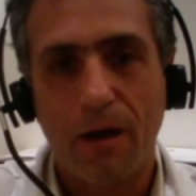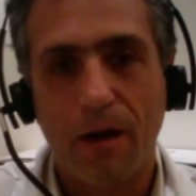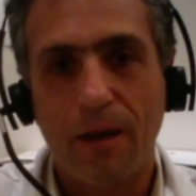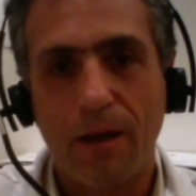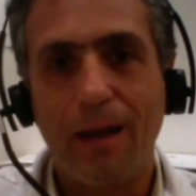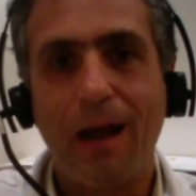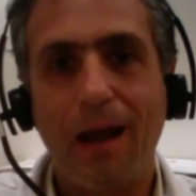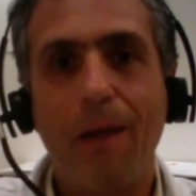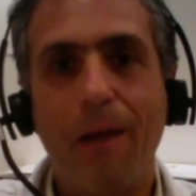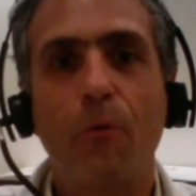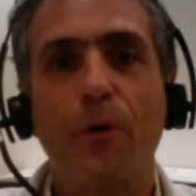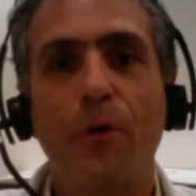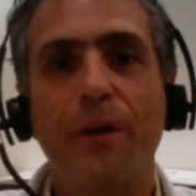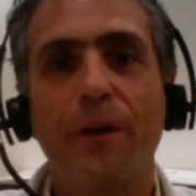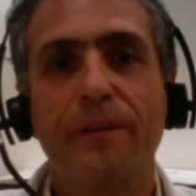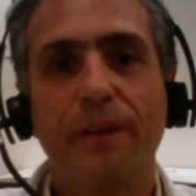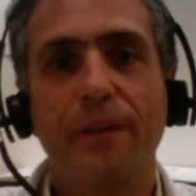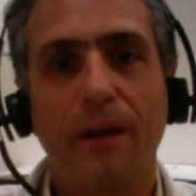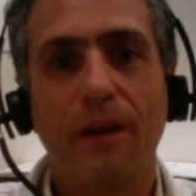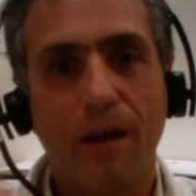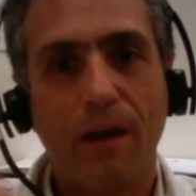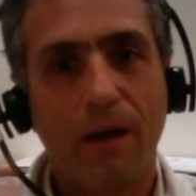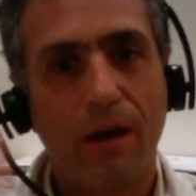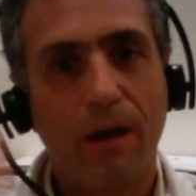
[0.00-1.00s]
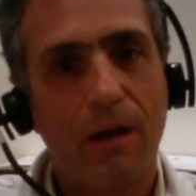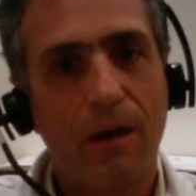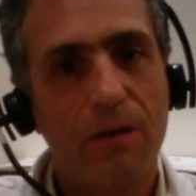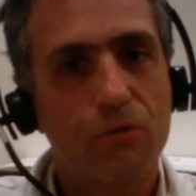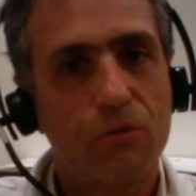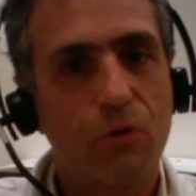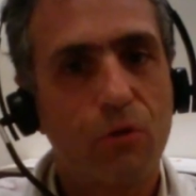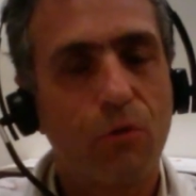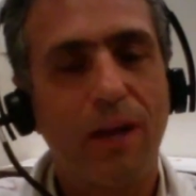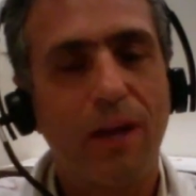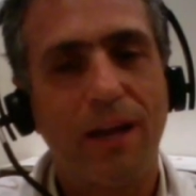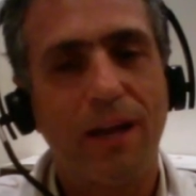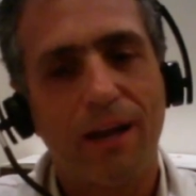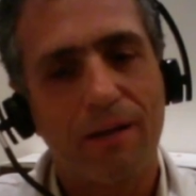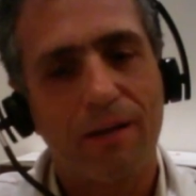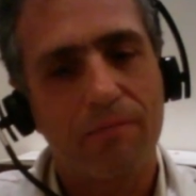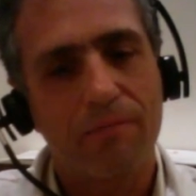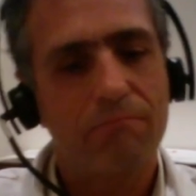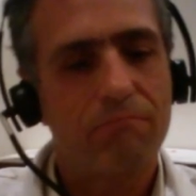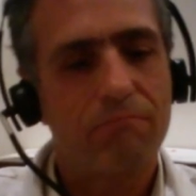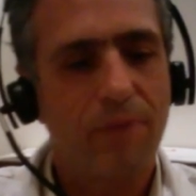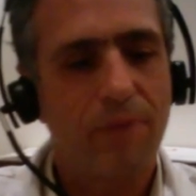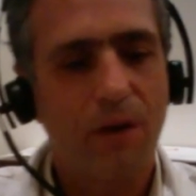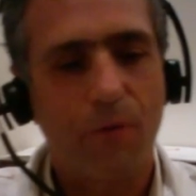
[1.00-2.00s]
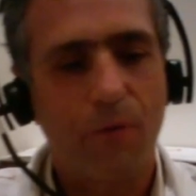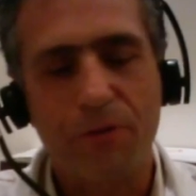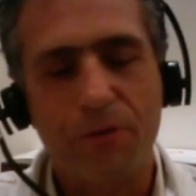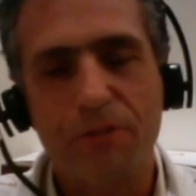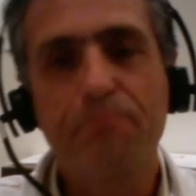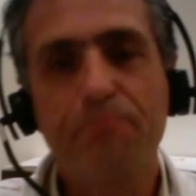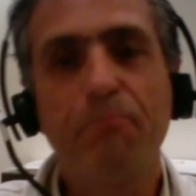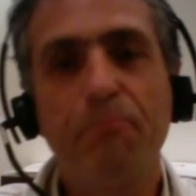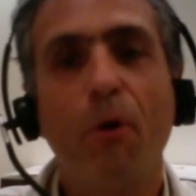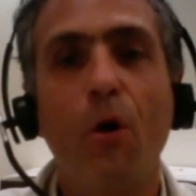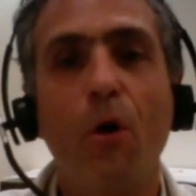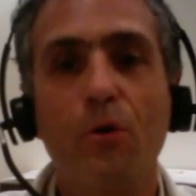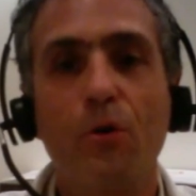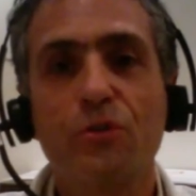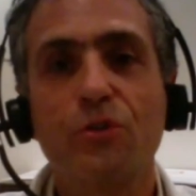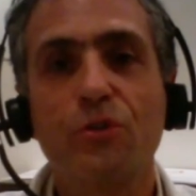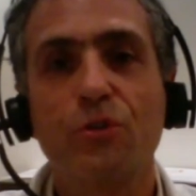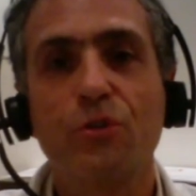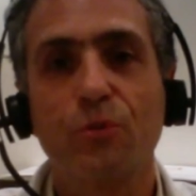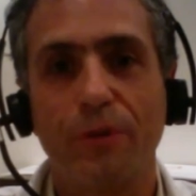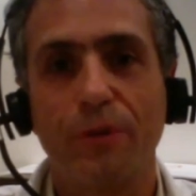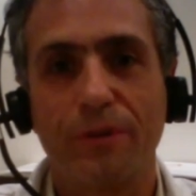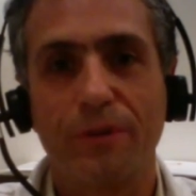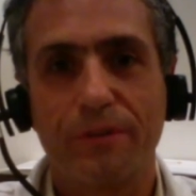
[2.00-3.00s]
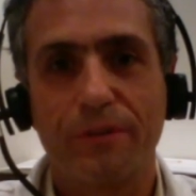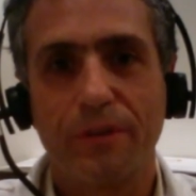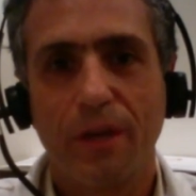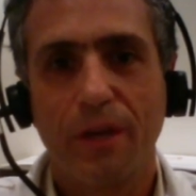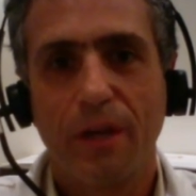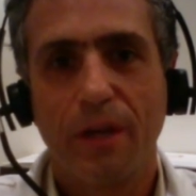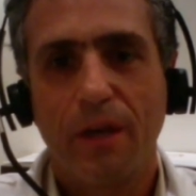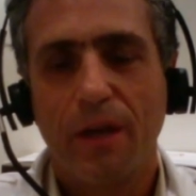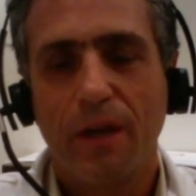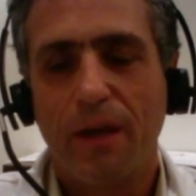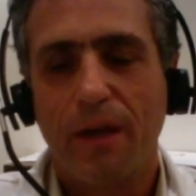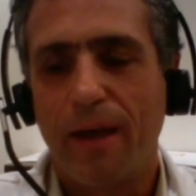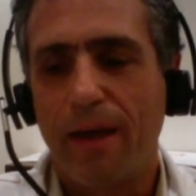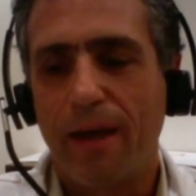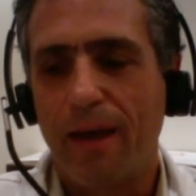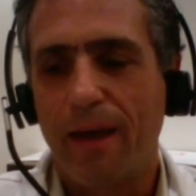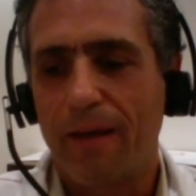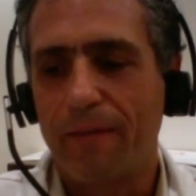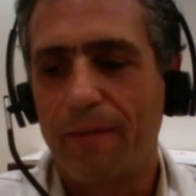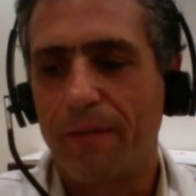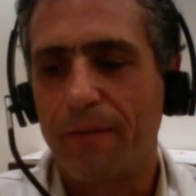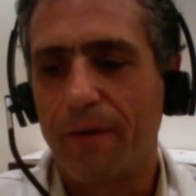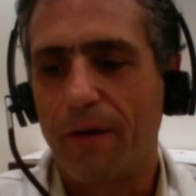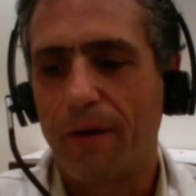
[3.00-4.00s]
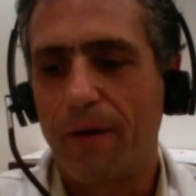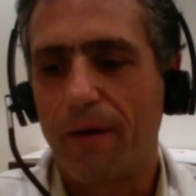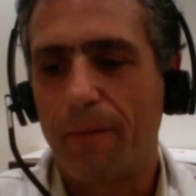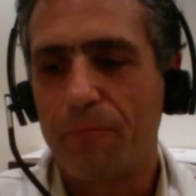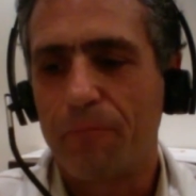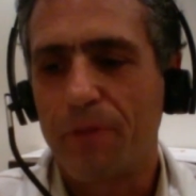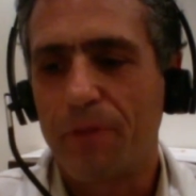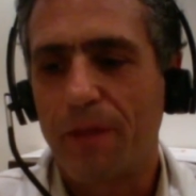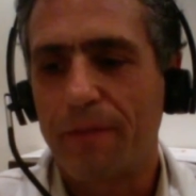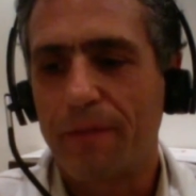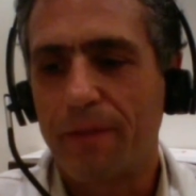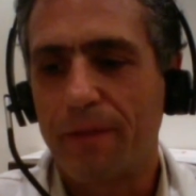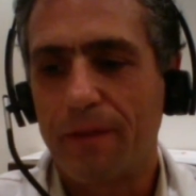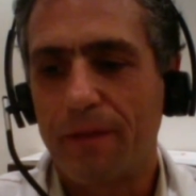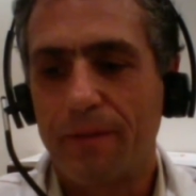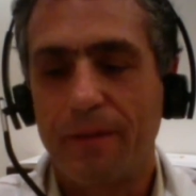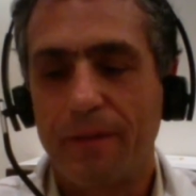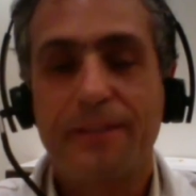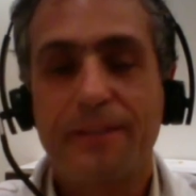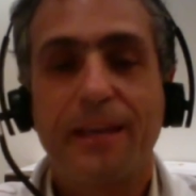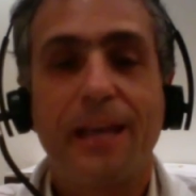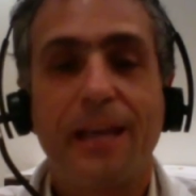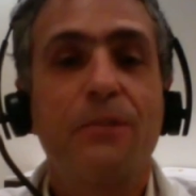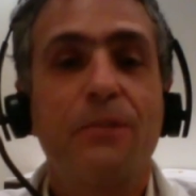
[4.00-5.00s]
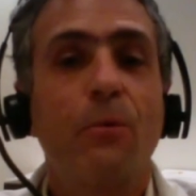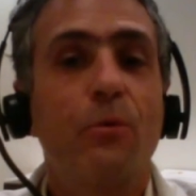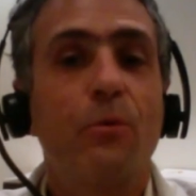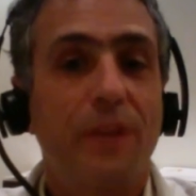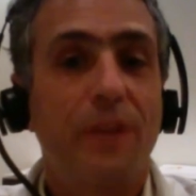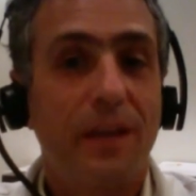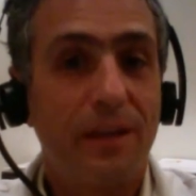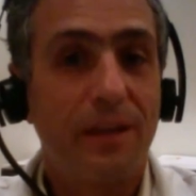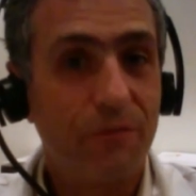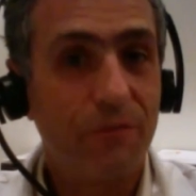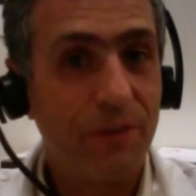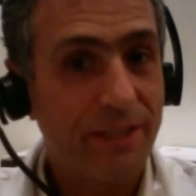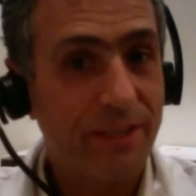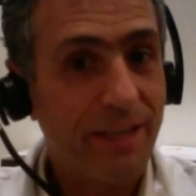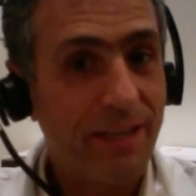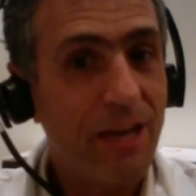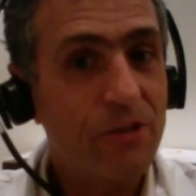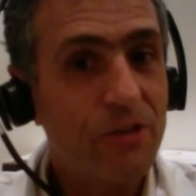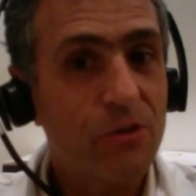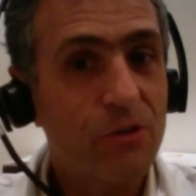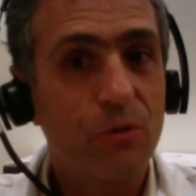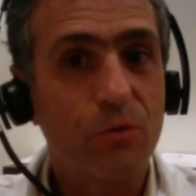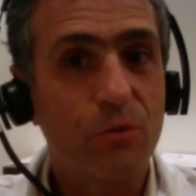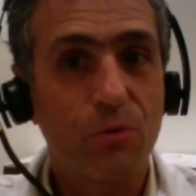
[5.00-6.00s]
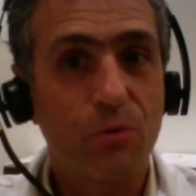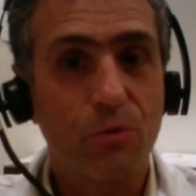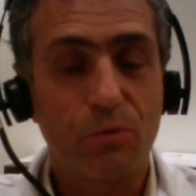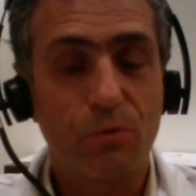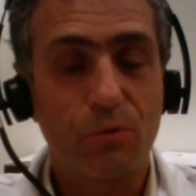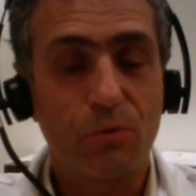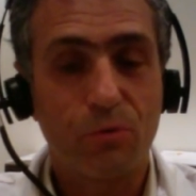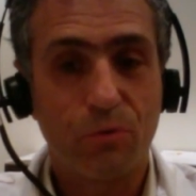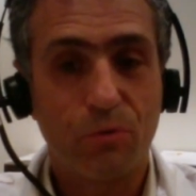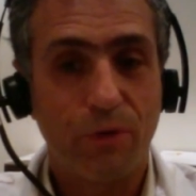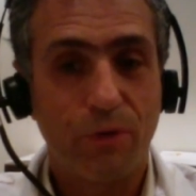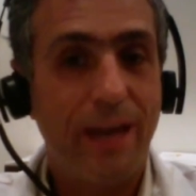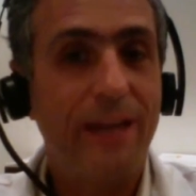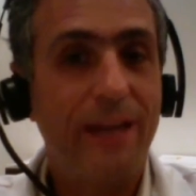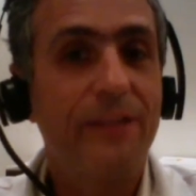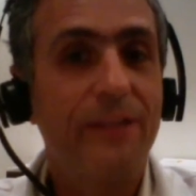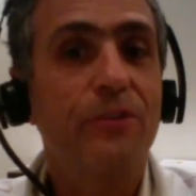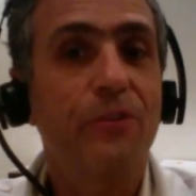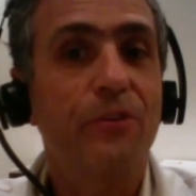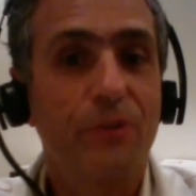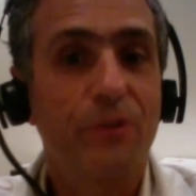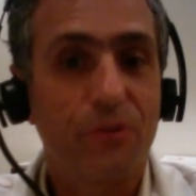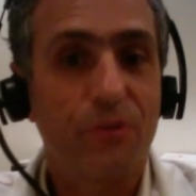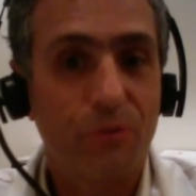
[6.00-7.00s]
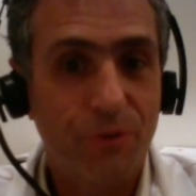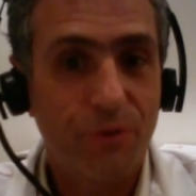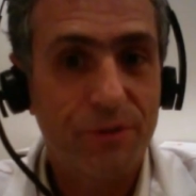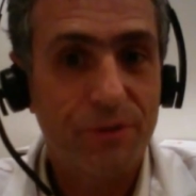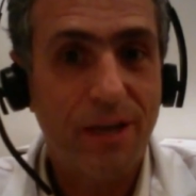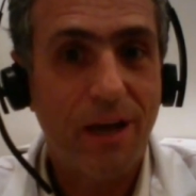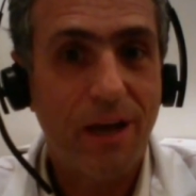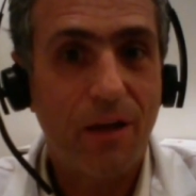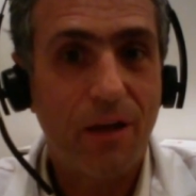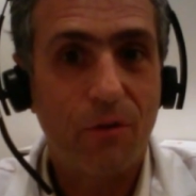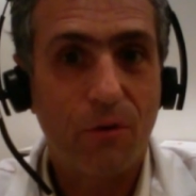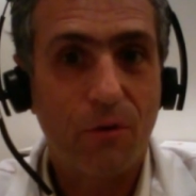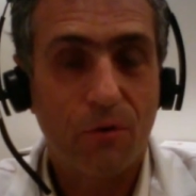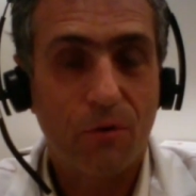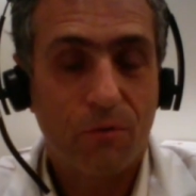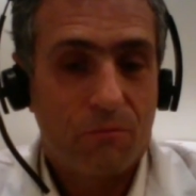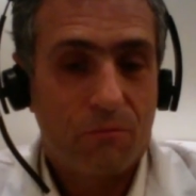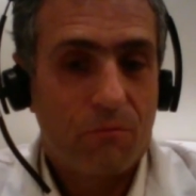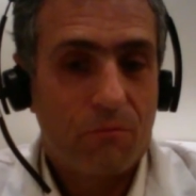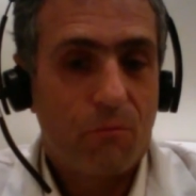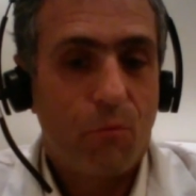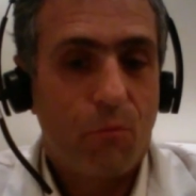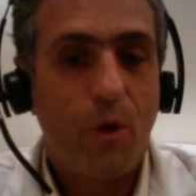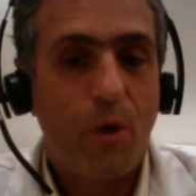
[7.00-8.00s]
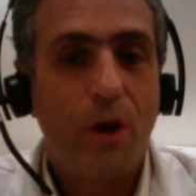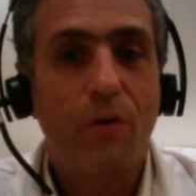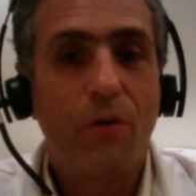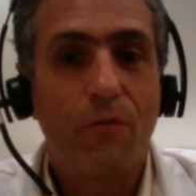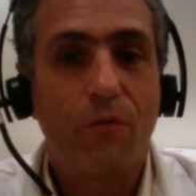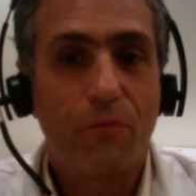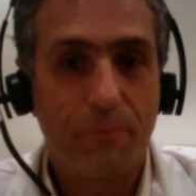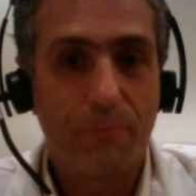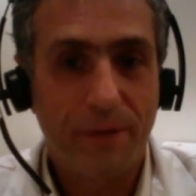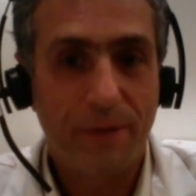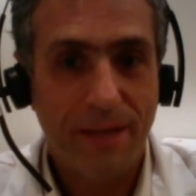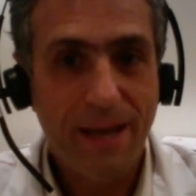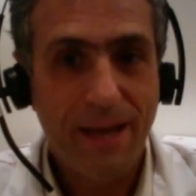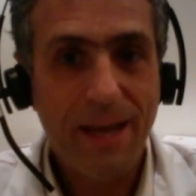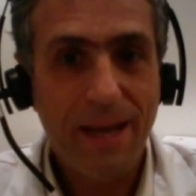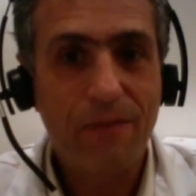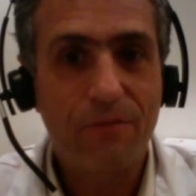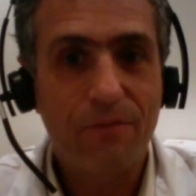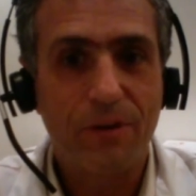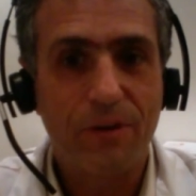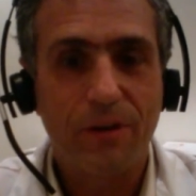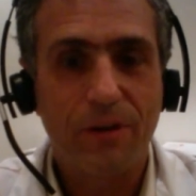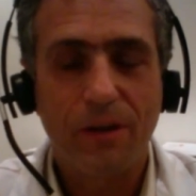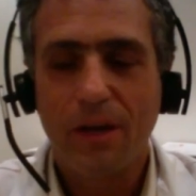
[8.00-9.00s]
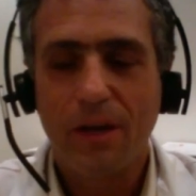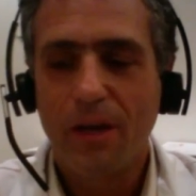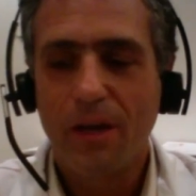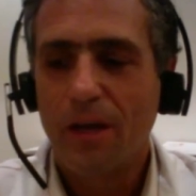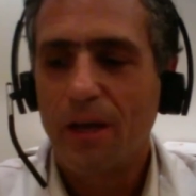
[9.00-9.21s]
elaborate sort of like a response to it, and in this case, it was an invitation to enter into this other way of behaving.